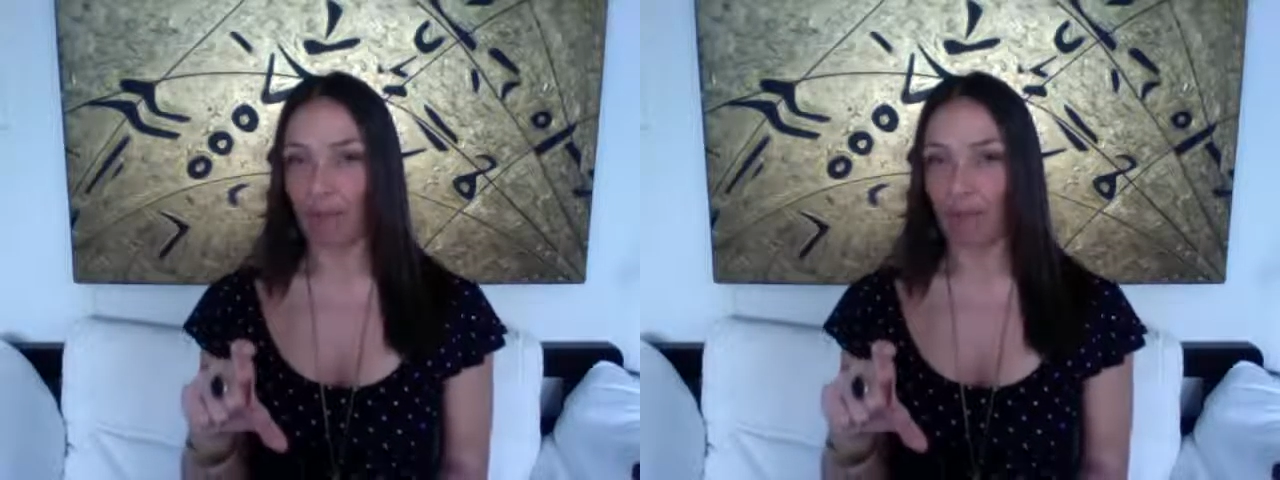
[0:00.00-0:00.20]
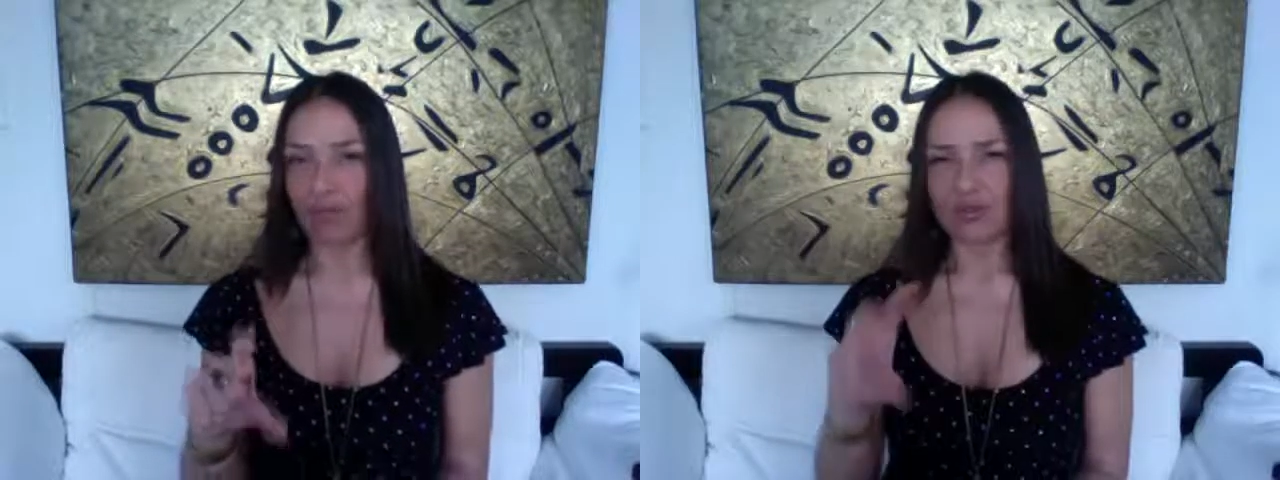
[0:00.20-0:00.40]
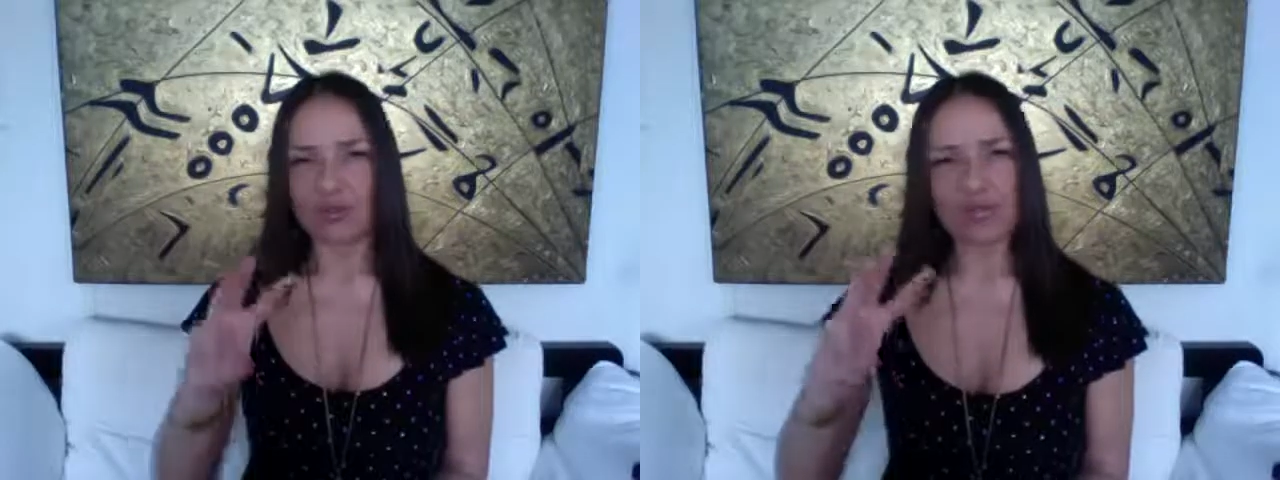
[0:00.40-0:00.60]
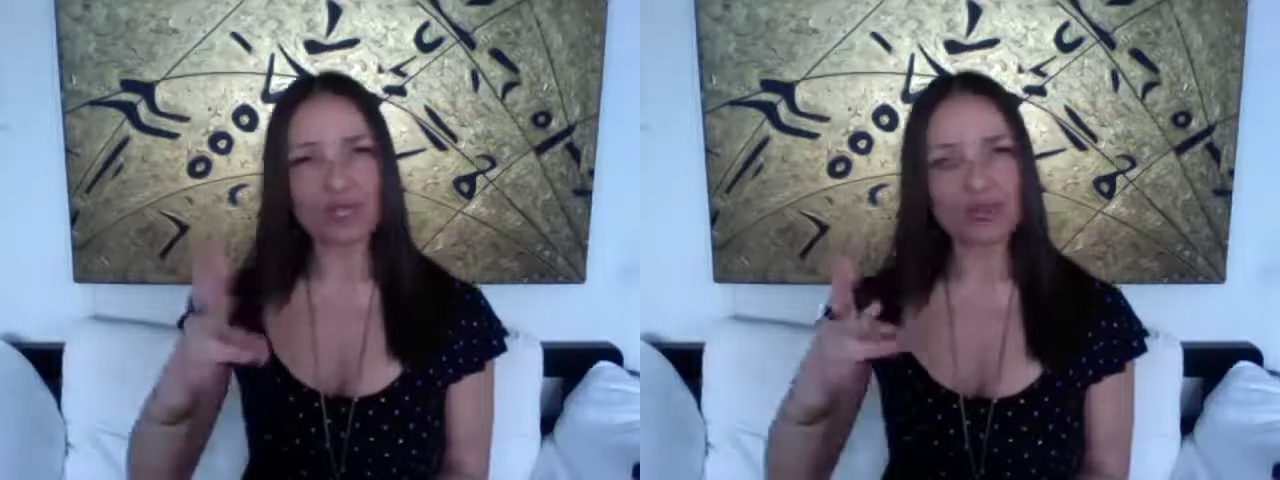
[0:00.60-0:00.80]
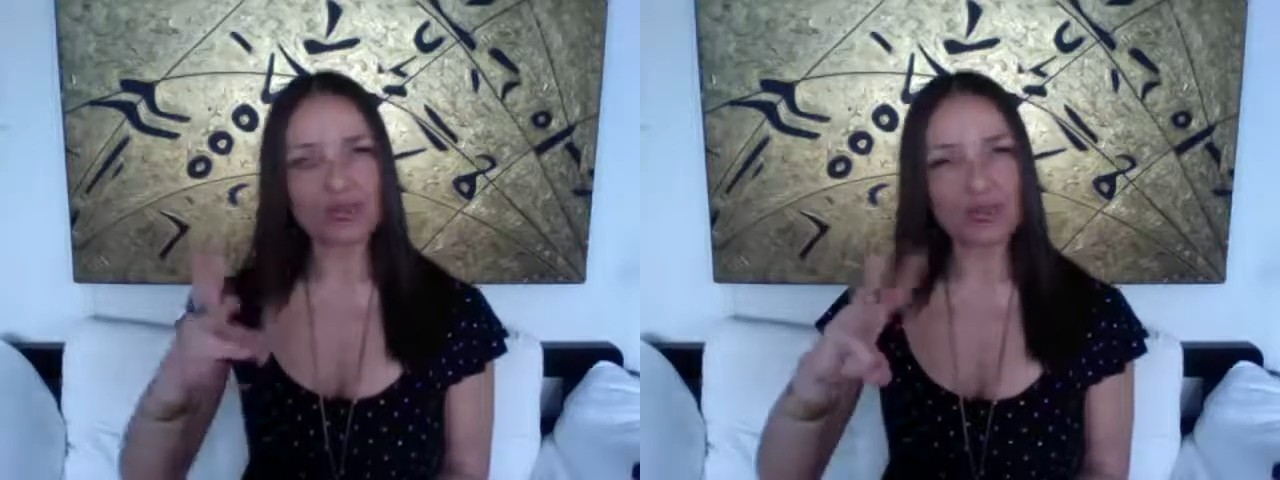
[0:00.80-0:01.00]
So there's
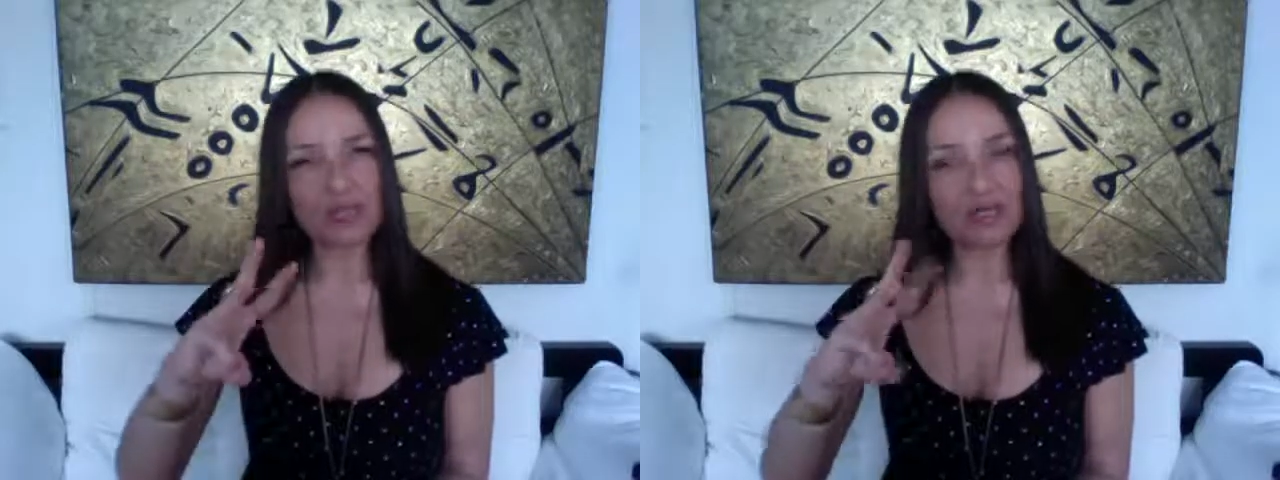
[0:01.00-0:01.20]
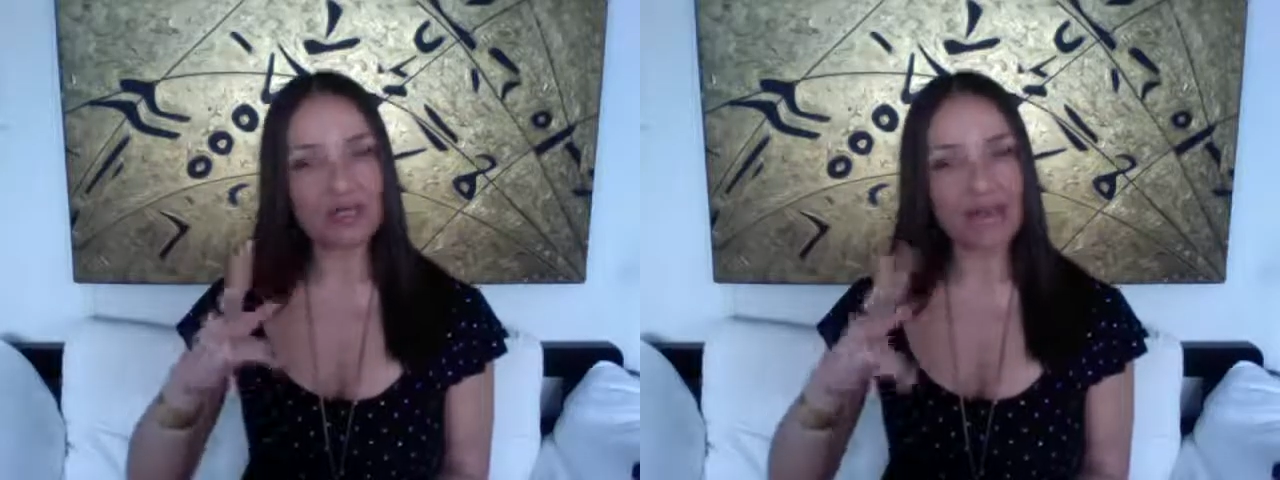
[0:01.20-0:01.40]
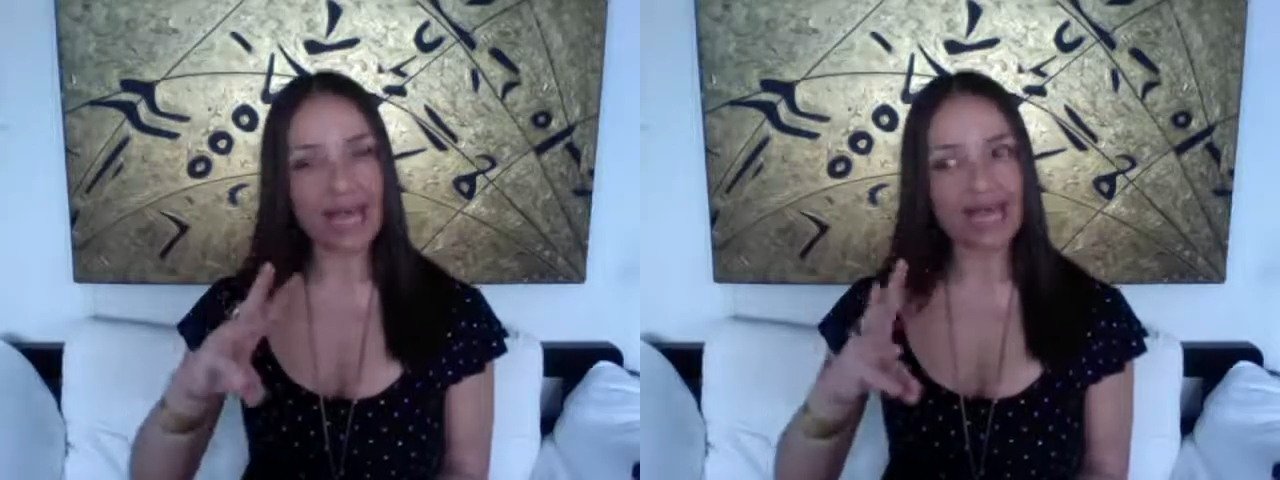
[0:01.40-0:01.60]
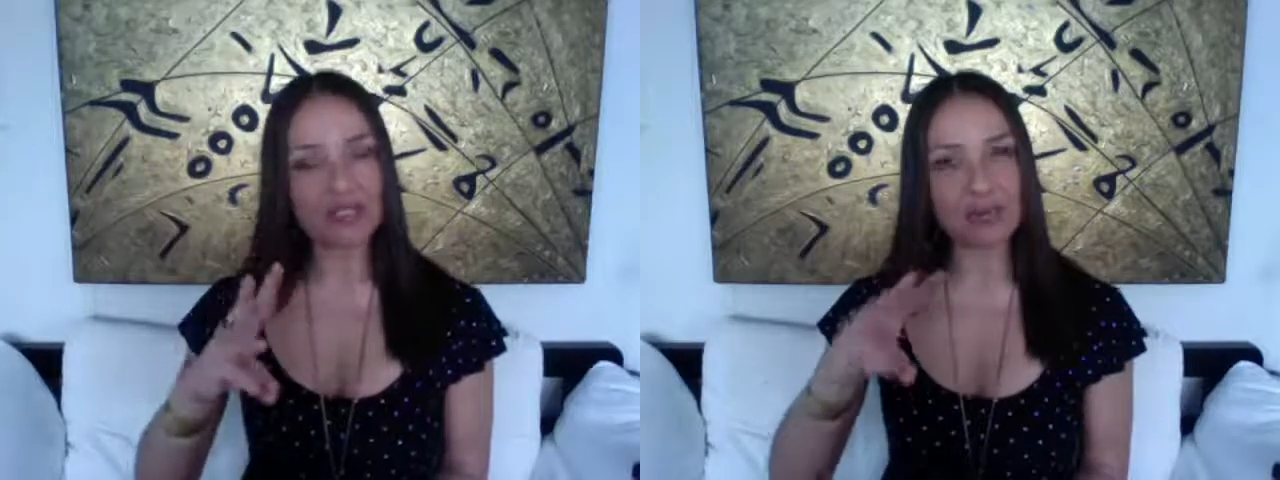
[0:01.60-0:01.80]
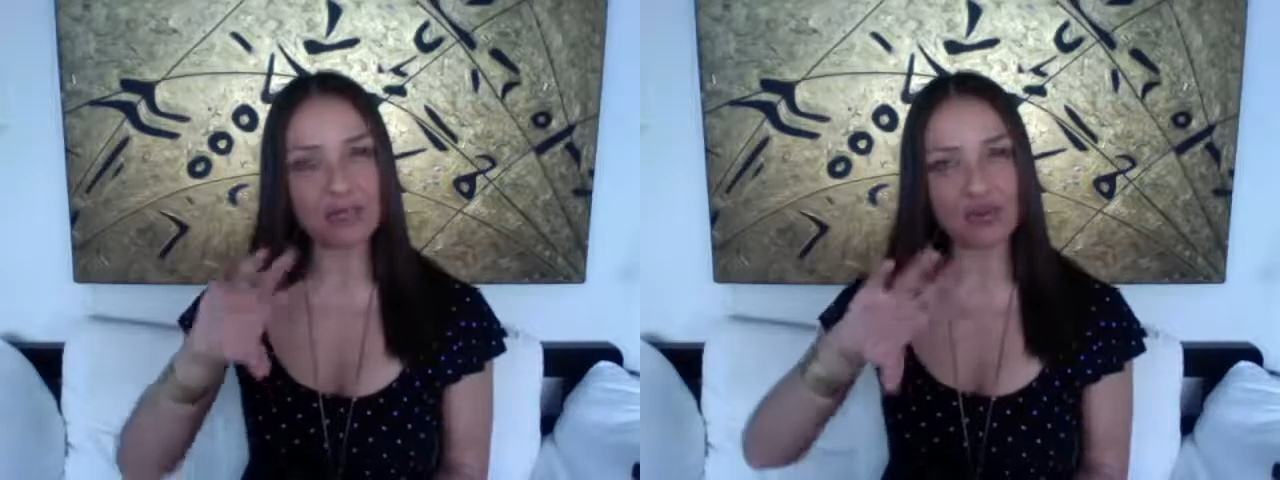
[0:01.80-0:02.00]
like 3 different
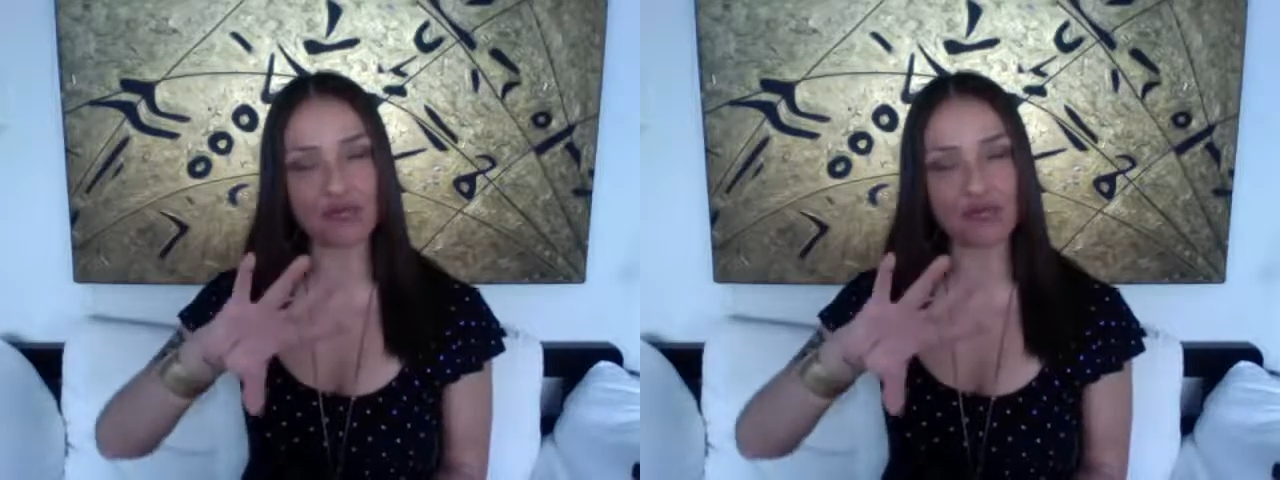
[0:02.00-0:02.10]
aspects